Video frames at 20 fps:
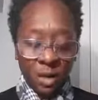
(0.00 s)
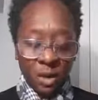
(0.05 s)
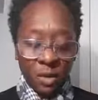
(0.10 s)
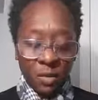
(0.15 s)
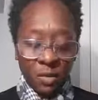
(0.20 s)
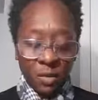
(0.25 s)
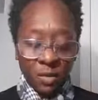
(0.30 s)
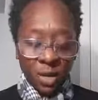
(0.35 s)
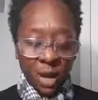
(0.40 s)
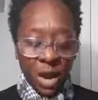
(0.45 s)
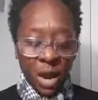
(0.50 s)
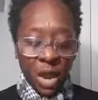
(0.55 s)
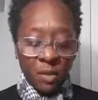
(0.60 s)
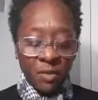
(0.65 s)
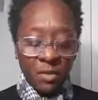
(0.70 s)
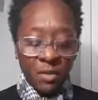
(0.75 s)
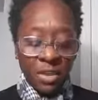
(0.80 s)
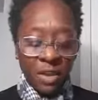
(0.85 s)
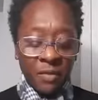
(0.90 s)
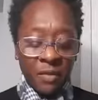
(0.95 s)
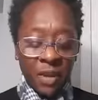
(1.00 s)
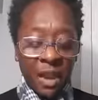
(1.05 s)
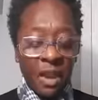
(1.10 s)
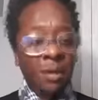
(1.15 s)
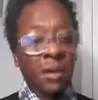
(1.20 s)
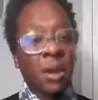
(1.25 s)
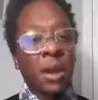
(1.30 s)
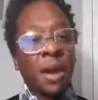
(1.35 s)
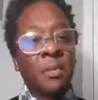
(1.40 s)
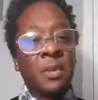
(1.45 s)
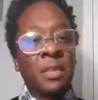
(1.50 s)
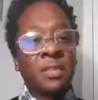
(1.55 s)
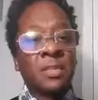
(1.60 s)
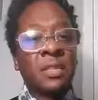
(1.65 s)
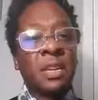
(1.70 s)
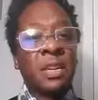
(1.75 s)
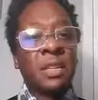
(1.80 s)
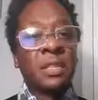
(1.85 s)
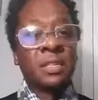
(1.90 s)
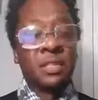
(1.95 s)
When God was giving out common
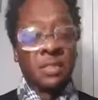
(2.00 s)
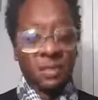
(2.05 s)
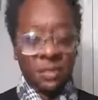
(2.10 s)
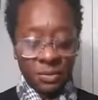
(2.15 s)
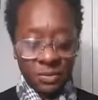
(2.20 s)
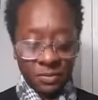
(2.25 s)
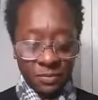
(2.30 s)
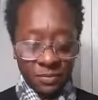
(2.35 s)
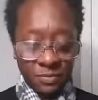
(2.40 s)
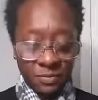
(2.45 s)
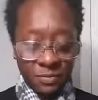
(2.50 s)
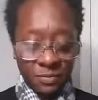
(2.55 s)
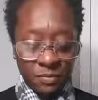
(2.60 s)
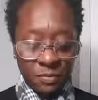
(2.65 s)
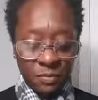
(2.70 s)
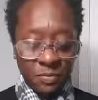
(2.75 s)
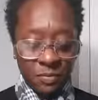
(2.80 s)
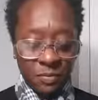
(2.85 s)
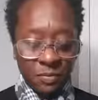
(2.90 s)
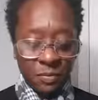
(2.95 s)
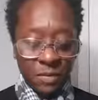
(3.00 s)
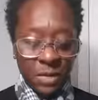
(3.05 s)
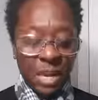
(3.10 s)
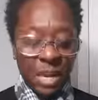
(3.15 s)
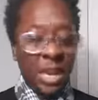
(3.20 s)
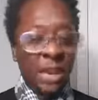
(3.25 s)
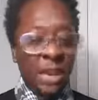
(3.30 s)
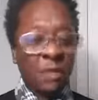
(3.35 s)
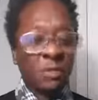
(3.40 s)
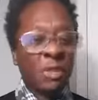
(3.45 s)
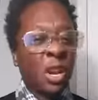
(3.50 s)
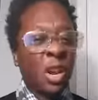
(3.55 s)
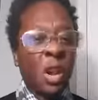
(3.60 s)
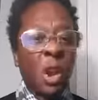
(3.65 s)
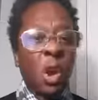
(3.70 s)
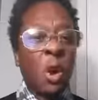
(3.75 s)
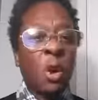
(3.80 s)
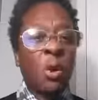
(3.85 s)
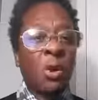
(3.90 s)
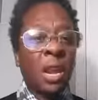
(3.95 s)
sense, and there was a
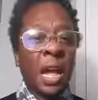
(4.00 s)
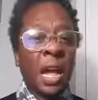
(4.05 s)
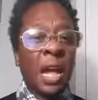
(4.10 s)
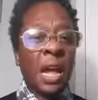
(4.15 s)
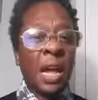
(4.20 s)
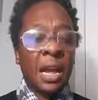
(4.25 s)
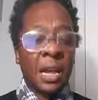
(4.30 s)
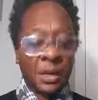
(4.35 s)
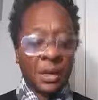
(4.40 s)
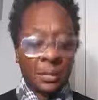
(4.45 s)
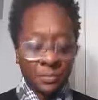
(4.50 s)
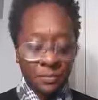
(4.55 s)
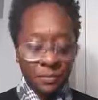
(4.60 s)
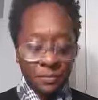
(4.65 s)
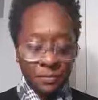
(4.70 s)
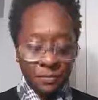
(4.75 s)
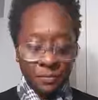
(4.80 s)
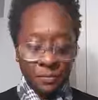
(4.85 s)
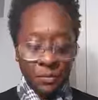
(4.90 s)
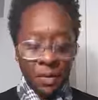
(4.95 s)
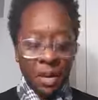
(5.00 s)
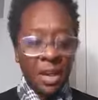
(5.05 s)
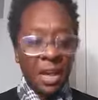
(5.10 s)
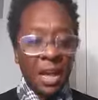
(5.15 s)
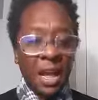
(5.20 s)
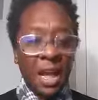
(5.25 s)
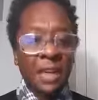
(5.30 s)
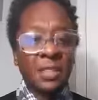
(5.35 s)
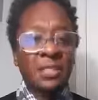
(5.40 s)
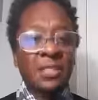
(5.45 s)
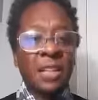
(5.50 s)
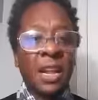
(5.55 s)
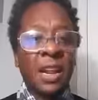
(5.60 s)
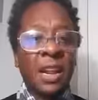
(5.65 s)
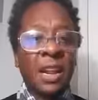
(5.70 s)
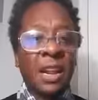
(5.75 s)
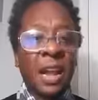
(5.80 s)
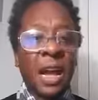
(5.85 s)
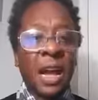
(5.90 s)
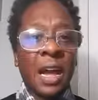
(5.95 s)
long line, I stayed
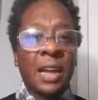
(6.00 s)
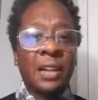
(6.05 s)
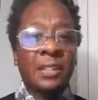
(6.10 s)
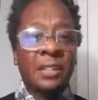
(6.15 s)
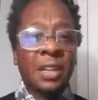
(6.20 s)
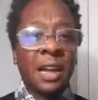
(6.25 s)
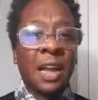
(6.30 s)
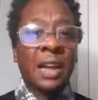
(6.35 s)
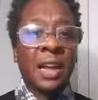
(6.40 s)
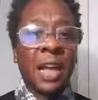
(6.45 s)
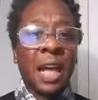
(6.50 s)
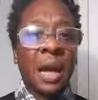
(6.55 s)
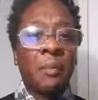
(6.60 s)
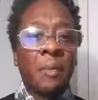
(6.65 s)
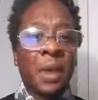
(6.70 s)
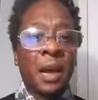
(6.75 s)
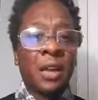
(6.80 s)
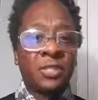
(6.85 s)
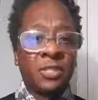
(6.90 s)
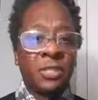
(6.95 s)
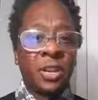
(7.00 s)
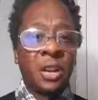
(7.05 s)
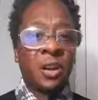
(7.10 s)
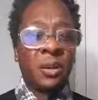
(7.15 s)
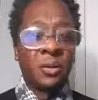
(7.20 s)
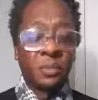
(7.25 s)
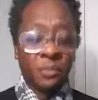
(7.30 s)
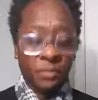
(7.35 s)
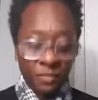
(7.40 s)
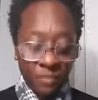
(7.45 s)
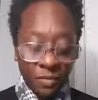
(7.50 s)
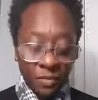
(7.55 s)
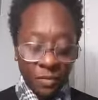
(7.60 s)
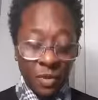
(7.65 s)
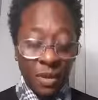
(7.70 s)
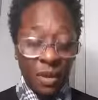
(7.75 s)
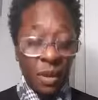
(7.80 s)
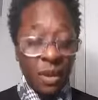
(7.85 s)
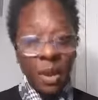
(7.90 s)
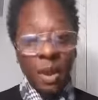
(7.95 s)
in line until I got my share.
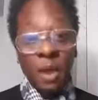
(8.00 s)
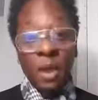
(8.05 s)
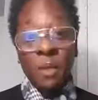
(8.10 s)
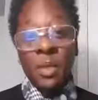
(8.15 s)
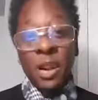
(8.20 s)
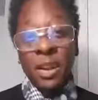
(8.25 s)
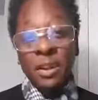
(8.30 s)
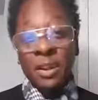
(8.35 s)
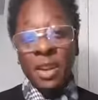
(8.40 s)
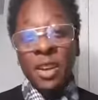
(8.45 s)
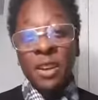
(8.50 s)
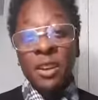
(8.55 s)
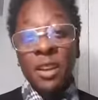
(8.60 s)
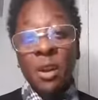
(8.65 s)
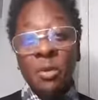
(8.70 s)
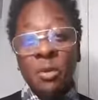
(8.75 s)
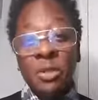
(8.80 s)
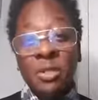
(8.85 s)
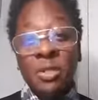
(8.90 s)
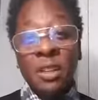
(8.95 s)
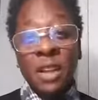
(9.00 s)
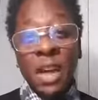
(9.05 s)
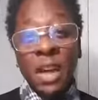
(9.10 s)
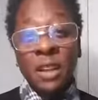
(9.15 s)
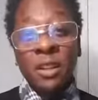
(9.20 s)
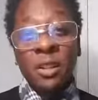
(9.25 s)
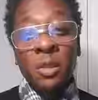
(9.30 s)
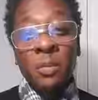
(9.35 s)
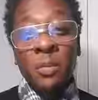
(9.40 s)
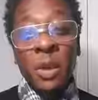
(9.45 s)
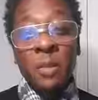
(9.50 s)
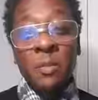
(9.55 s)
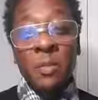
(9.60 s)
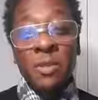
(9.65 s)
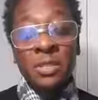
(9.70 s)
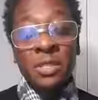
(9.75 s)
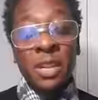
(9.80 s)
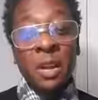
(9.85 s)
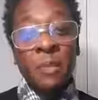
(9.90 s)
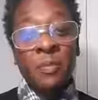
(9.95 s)
But I did notice a lot of other people
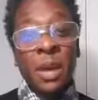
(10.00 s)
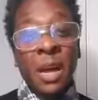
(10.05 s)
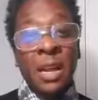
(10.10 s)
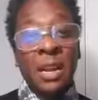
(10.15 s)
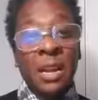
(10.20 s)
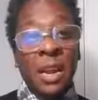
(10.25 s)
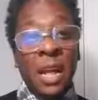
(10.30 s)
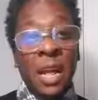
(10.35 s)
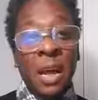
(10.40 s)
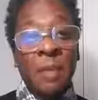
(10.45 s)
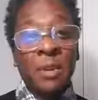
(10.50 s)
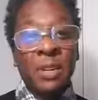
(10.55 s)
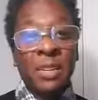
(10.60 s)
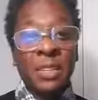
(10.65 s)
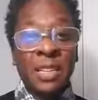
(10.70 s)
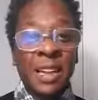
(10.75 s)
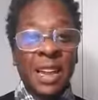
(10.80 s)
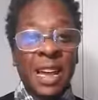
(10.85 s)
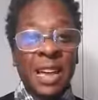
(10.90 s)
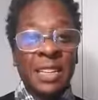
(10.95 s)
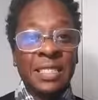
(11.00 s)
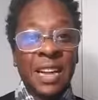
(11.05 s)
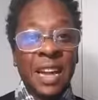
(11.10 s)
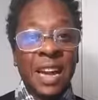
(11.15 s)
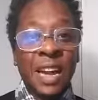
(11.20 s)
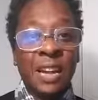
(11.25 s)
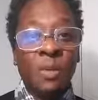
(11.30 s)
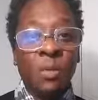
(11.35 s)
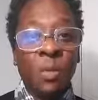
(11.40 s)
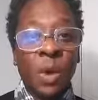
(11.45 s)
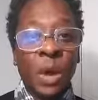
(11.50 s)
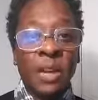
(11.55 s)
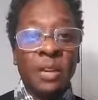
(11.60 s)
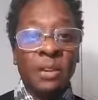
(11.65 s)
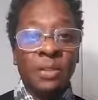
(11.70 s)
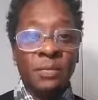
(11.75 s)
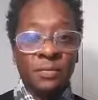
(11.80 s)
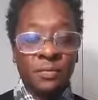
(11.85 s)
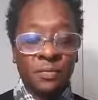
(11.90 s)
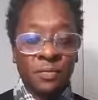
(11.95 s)
stepped out of line because they got tired of waiting.
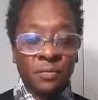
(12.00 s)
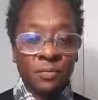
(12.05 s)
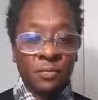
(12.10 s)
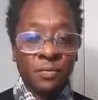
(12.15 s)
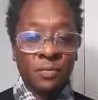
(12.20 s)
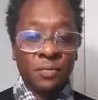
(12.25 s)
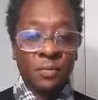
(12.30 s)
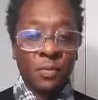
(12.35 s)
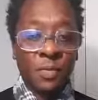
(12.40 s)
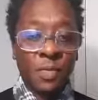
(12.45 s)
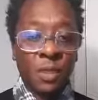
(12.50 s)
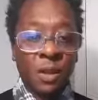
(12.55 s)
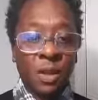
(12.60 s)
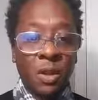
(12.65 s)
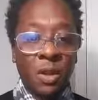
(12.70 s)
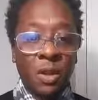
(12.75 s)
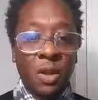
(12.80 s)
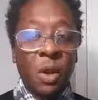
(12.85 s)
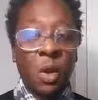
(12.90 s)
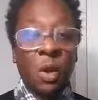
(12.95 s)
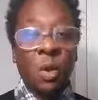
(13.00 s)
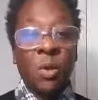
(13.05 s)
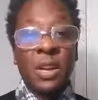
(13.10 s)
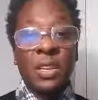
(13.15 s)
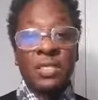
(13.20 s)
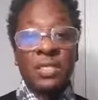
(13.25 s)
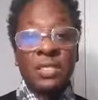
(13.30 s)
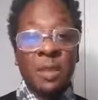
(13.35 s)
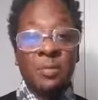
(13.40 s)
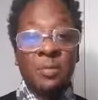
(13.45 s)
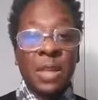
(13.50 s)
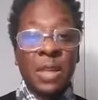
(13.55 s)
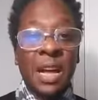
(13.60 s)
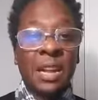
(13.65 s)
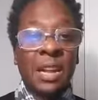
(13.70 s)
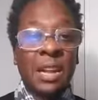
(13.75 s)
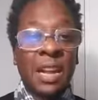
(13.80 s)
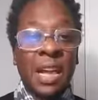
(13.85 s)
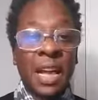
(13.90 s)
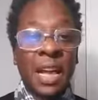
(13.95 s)
Or they stepped out
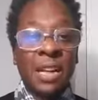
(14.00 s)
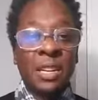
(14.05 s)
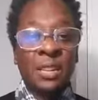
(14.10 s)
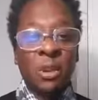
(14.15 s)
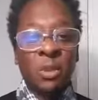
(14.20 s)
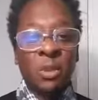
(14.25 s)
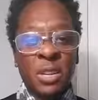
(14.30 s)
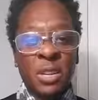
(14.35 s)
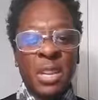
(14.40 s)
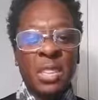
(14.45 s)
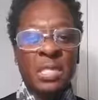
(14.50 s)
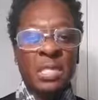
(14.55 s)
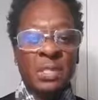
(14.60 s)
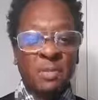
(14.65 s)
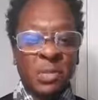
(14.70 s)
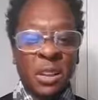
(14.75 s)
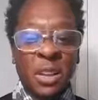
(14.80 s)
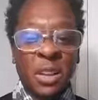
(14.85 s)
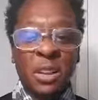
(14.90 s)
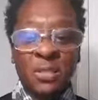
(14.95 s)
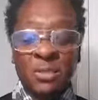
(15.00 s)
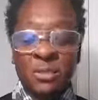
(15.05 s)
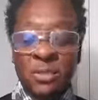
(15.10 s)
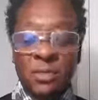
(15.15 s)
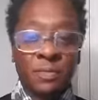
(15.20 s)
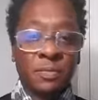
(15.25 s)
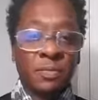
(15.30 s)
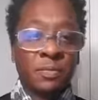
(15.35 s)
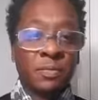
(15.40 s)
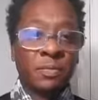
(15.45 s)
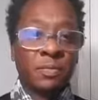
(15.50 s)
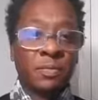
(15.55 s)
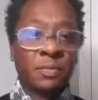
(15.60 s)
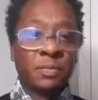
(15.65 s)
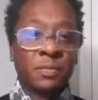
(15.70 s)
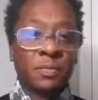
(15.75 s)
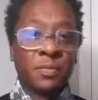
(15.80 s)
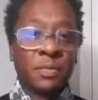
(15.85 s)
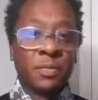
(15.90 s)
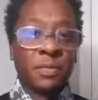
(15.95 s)
of line in get some lunch.
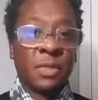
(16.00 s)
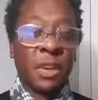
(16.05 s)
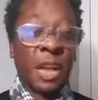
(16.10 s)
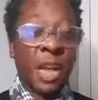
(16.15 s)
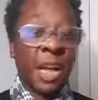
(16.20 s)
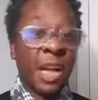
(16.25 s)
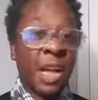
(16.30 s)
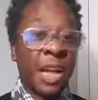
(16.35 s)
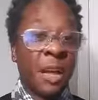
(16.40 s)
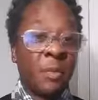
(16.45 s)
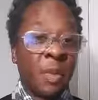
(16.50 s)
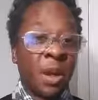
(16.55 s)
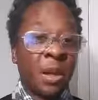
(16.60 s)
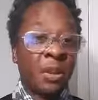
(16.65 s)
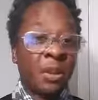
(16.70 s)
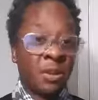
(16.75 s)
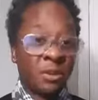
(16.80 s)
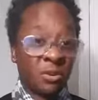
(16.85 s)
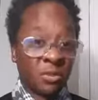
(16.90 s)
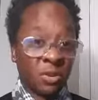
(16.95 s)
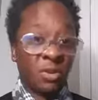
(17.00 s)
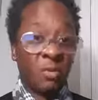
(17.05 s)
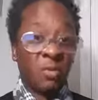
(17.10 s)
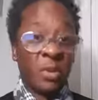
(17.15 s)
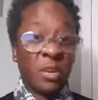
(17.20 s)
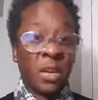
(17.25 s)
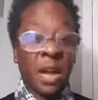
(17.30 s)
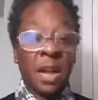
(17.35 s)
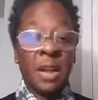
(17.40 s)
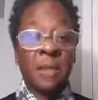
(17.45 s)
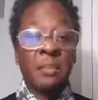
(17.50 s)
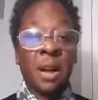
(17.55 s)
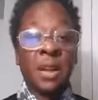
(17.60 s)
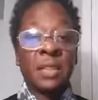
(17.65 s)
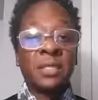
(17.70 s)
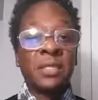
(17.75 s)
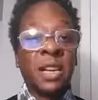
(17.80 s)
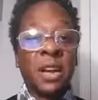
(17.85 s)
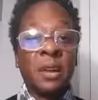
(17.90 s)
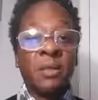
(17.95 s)
I had my lunch on me. I ate my
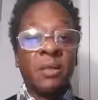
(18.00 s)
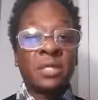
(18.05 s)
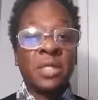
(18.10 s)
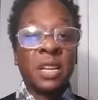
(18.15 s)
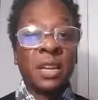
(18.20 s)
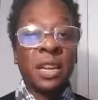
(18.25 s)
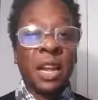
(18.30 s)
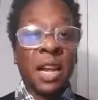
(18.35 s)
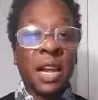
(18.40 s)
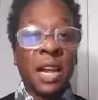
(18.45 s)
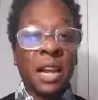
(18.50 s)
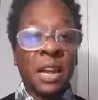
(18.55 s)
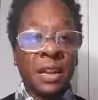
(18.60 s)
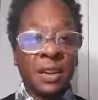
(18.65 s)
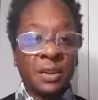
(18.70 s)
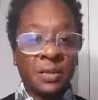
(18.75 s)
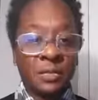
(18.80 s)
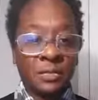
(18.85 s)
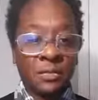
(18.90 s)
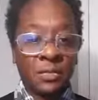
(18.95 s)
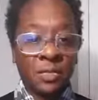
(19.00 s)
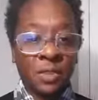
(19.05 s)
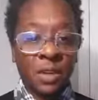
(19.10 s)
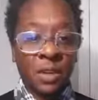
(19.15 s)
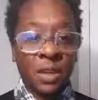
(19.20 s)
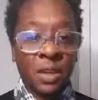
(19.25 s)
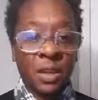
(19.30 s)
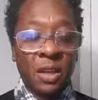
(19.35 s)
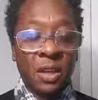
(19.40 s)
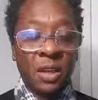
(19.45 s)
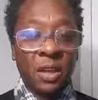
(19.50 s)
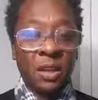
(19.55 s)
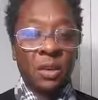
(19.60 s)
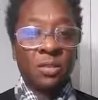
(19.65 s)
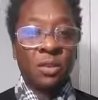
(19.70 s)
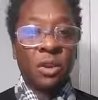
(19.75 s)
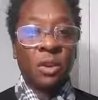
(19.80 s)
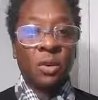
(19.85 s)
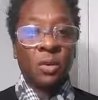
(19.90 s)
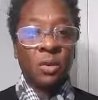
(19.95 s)
sandwich in line.
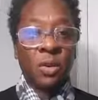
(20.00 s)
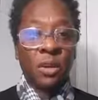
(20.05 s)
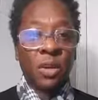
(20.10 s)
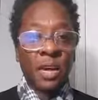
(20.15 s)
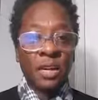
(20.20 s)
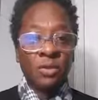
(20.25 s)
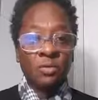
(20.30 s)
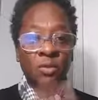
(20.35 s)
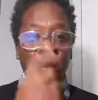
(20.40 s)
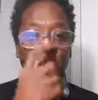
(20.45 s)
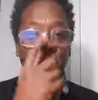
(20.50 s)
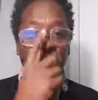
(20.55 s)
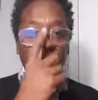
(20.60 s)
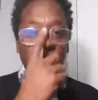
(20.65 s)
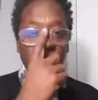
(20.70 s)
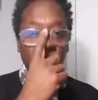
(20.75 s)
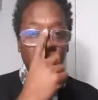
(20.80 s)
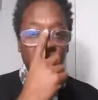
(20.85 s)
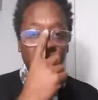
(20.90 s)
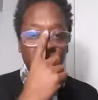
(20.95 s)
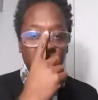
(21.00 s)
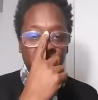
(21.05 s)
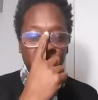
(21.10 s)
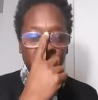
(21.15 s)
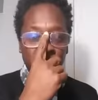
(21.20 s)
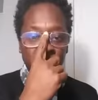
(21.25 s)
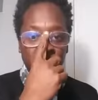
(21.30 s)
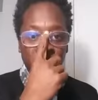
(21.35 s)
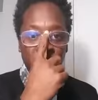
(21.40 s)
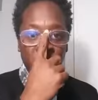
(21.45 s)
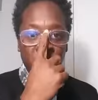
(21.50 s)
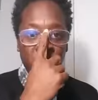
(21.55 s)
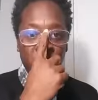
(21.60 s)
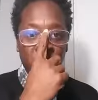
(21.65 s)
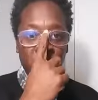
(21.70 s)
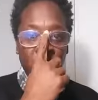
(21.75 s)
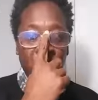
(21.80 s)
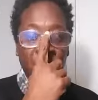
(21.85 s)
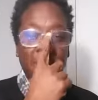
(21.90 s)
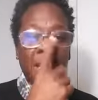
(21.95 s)
So that's where my common sense comes
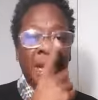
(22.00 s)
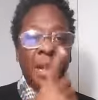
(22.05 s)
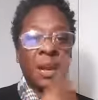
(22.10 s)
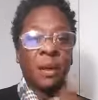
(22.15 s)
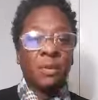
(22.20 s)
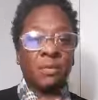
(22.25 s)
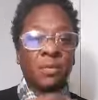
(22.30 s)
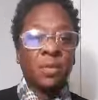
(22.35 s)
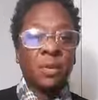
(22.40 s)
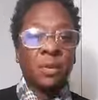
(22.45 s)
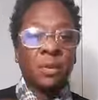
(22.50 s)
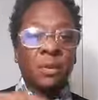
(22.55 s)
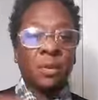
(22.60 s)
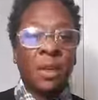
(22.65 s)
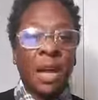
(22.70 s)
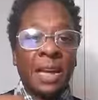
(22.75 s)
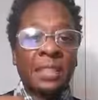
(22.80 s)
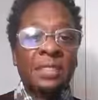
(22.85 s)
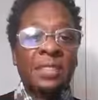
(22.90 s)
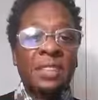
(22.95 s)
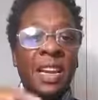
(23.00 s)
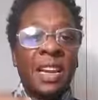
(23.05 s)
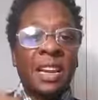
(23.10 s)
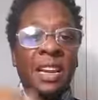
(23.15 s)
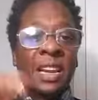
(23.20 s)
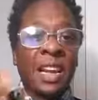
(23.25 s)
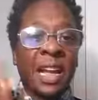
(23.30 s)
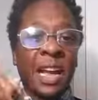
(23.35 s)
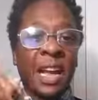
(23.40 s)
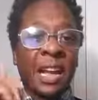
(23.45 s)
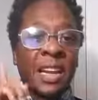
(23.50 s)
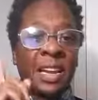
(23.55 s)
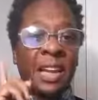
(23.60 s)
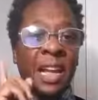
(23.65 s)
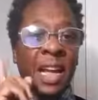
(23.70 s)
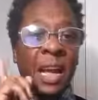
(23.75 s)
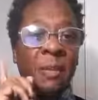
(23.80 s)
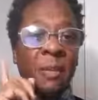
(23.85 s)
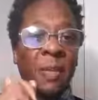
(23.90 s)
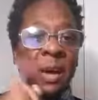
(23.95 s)
from. I kept, I stayed in line and
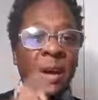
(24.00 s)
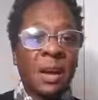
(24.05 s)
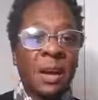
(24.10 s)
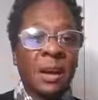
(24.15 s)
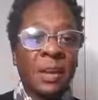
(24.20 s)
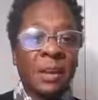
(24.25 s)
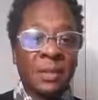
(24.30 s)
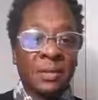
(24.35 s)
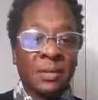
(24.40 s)
got mine.